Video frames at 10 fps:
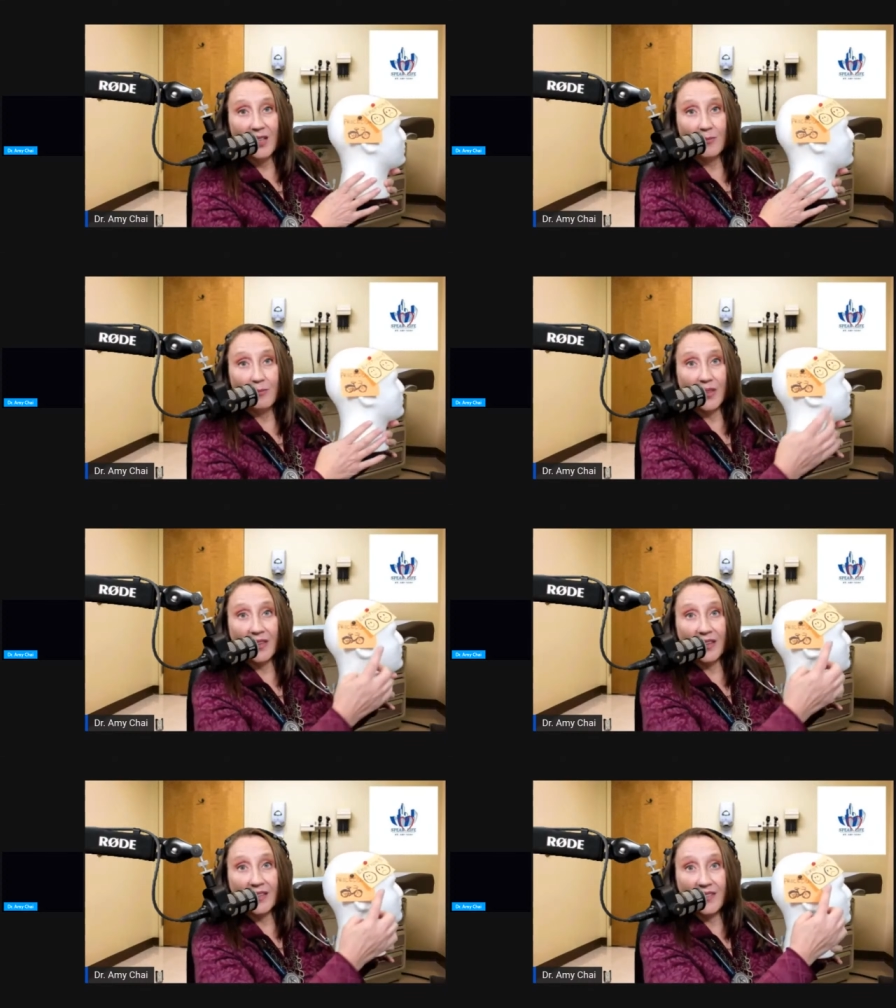but
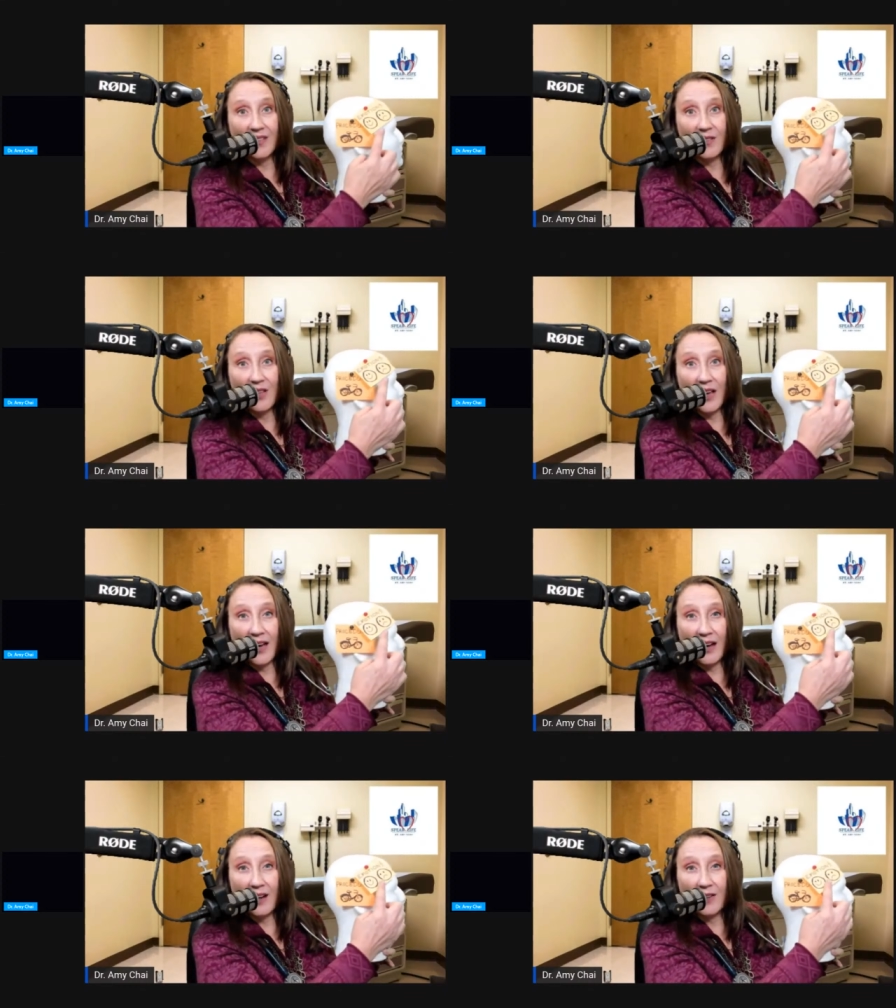they still
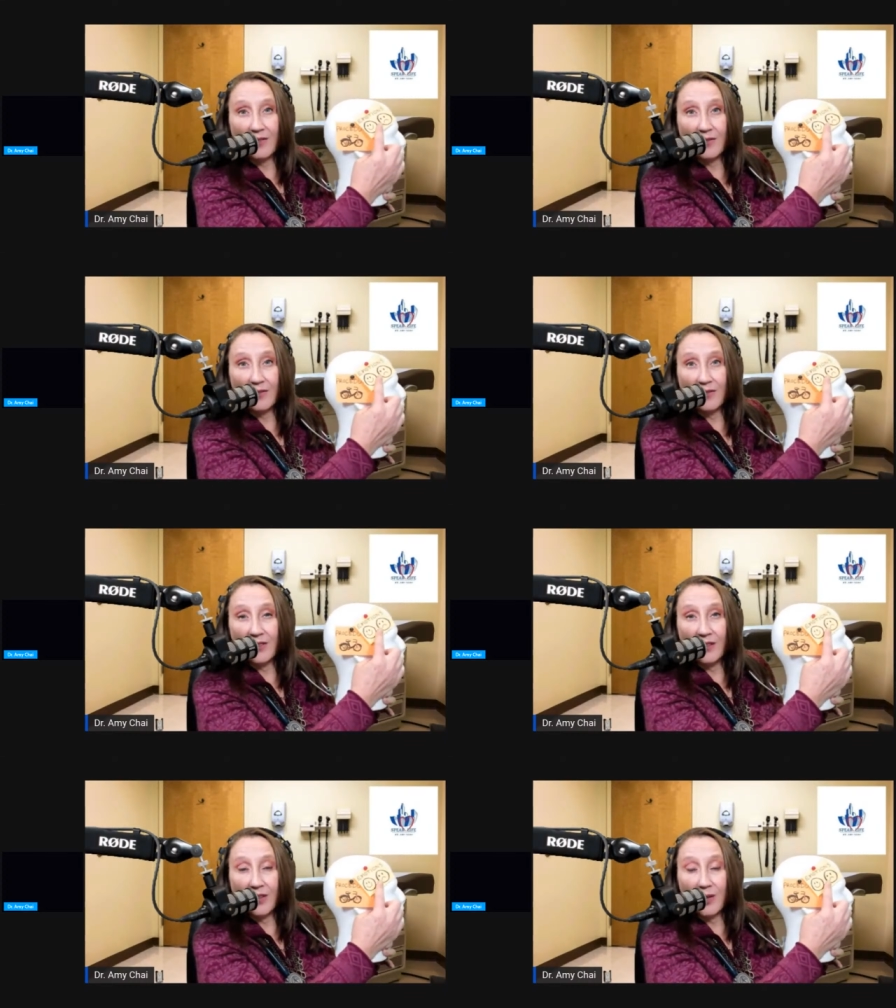have
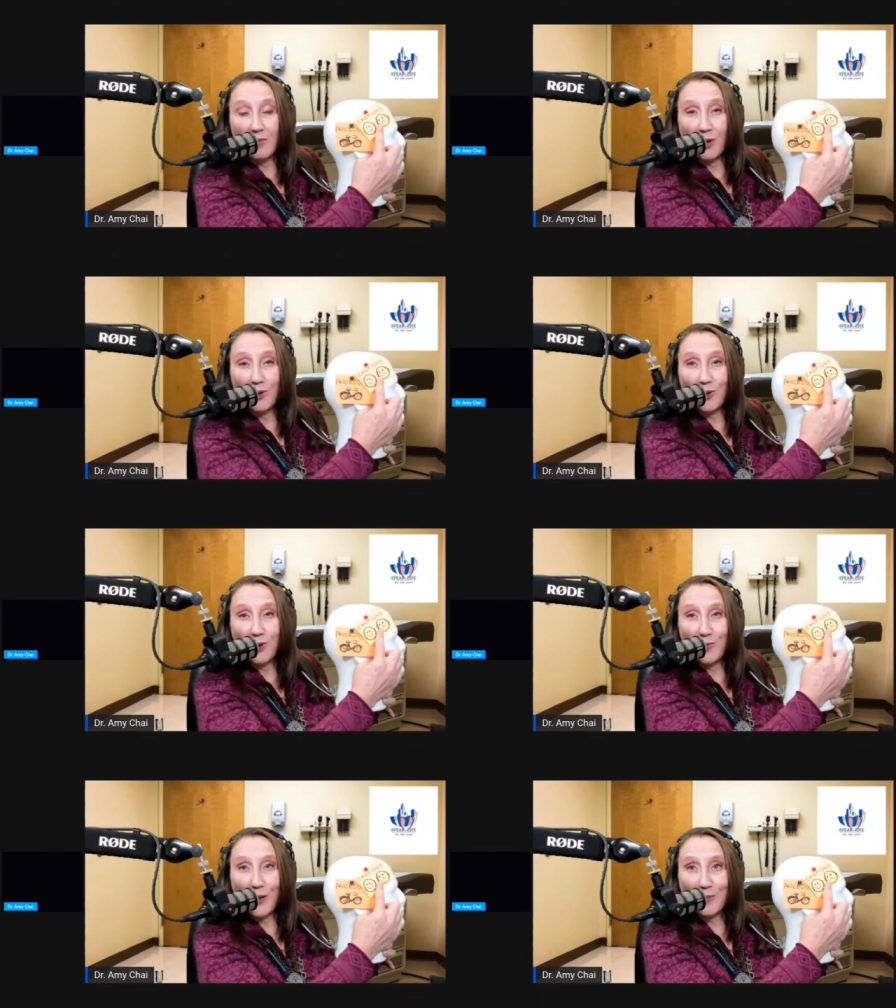their emotional
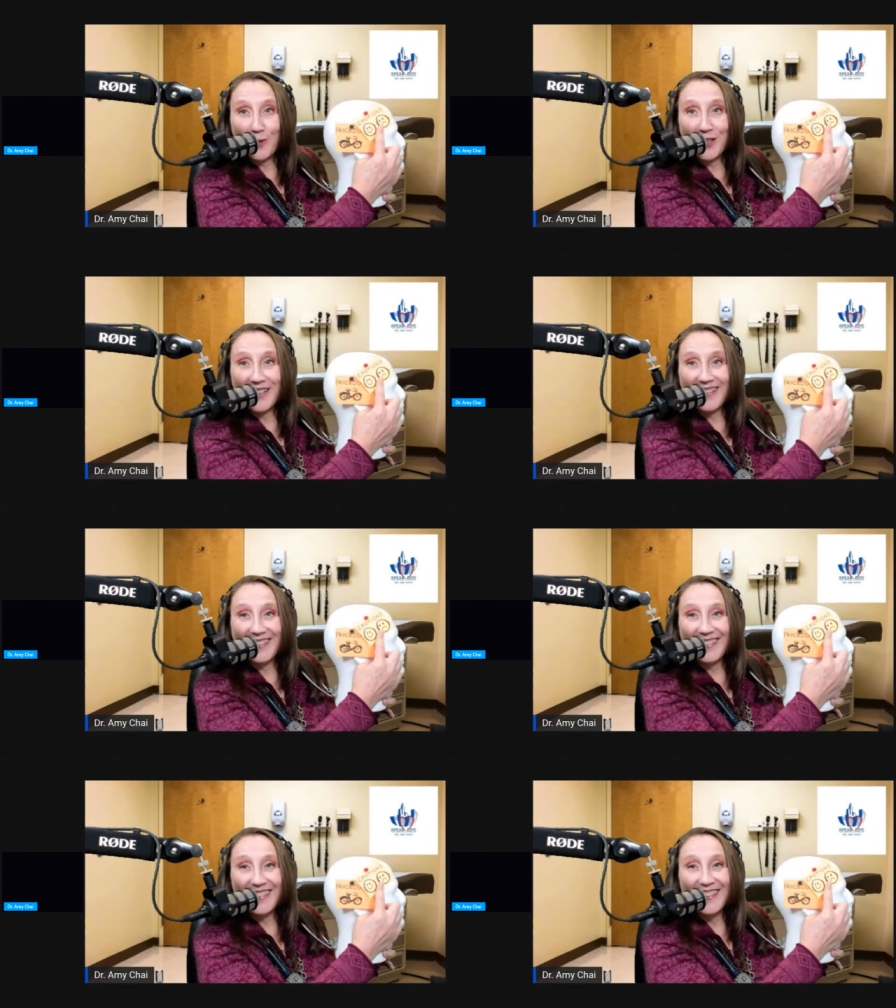memory
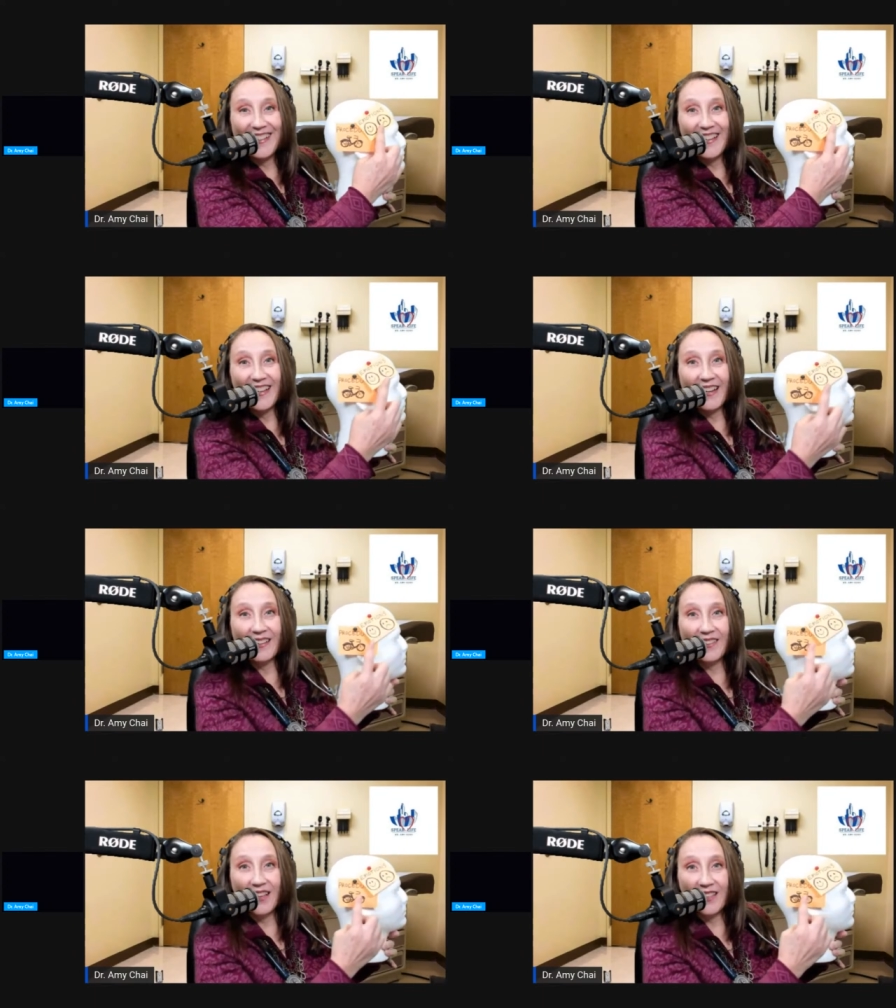
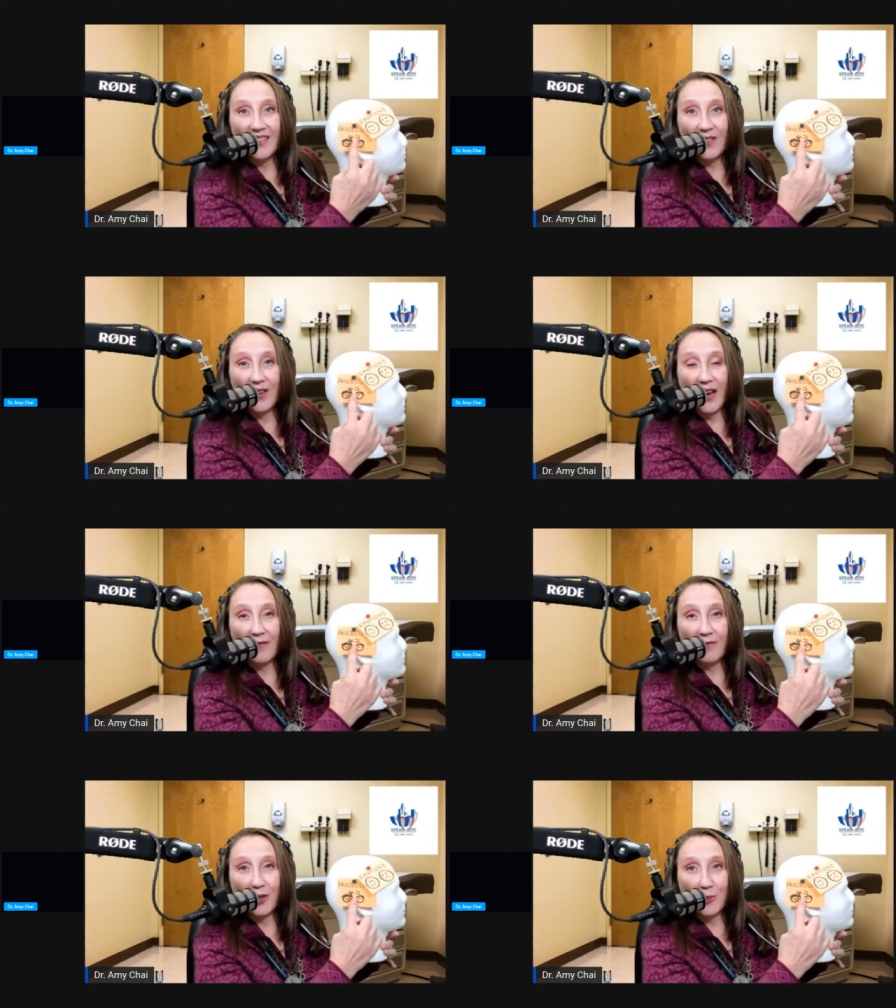and they still
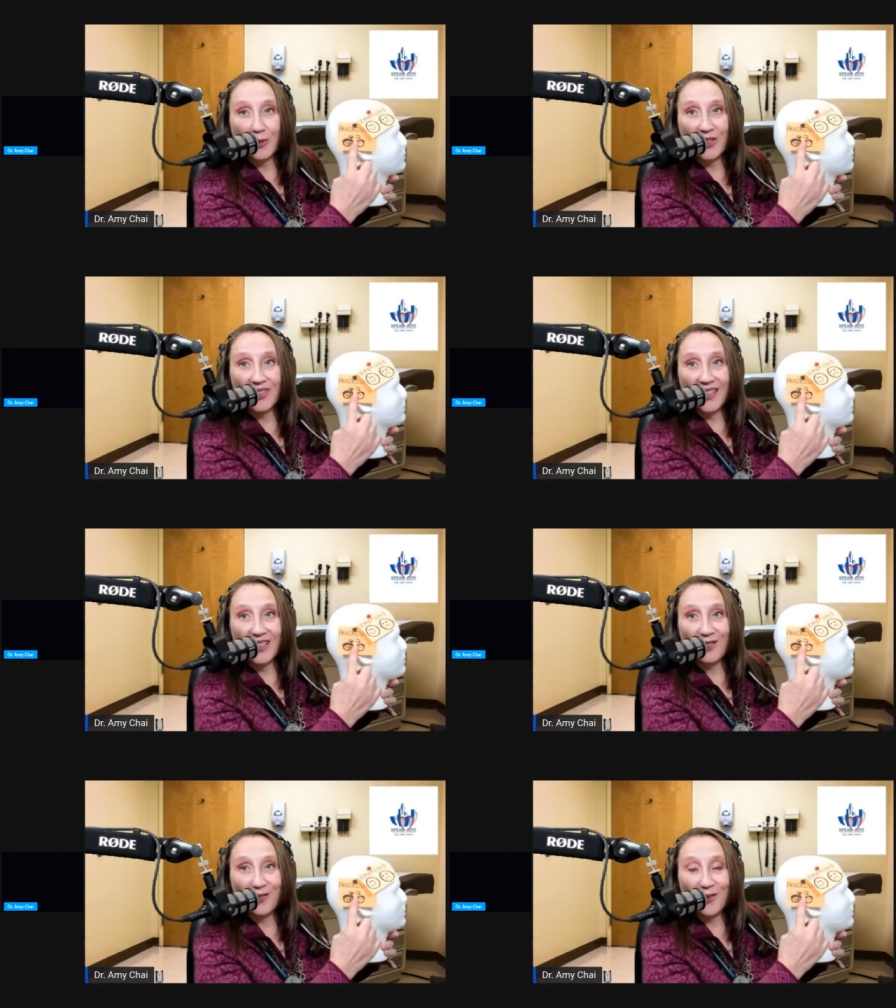have their
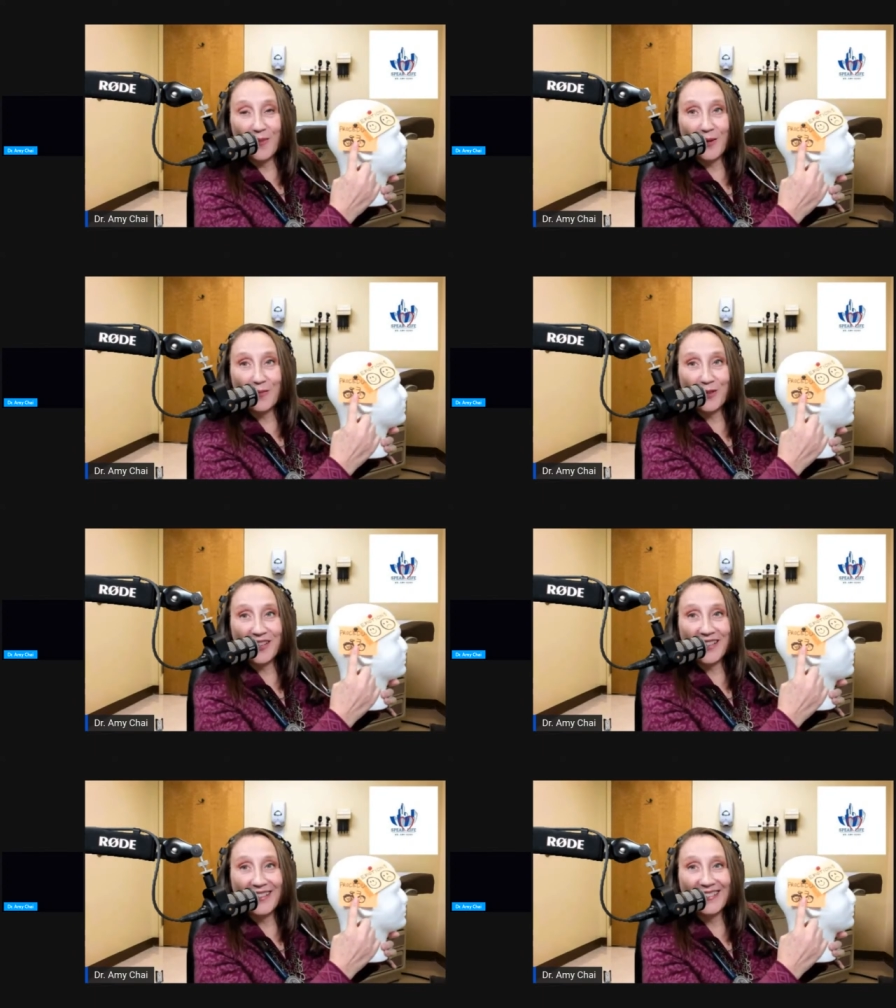procedural memory.